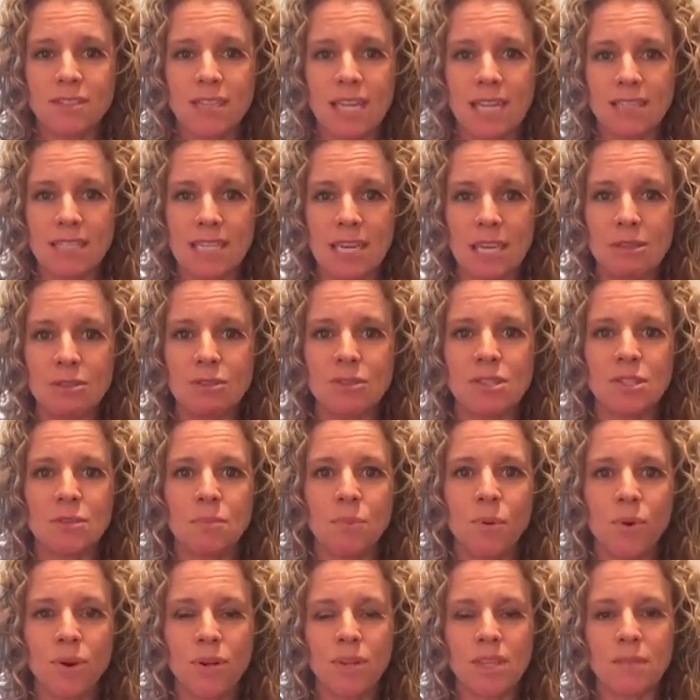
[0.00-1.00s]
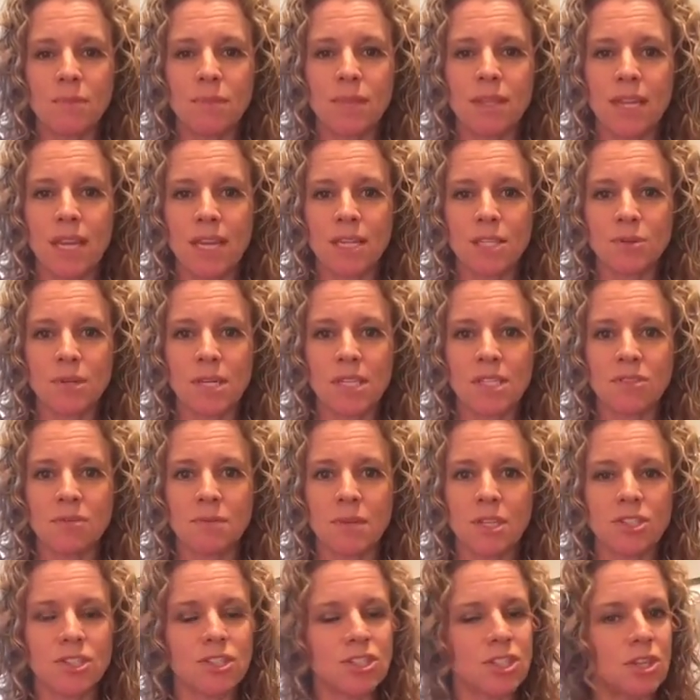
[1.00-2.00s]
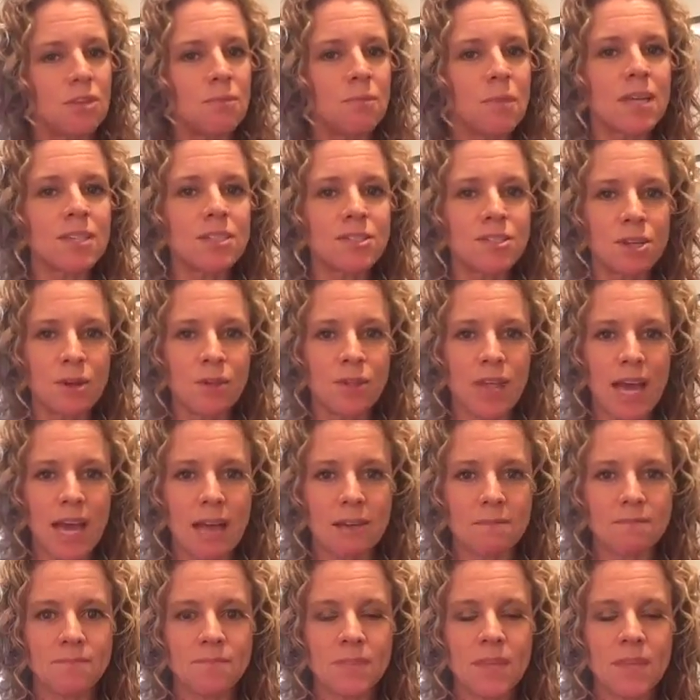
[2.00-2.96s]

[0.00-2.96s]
That's how you support them in that transformation. So you must know that.